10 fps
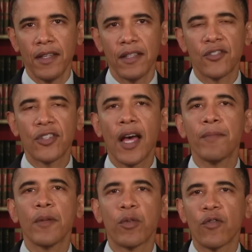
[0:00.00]
and
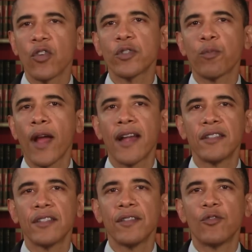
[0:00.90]
stop the perverse
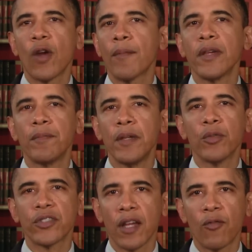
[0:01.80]
practice of dropping
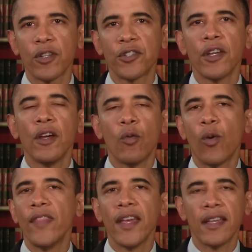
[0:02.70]
people's coverage
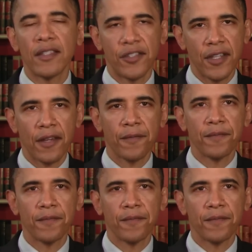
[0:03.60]
when they get sick.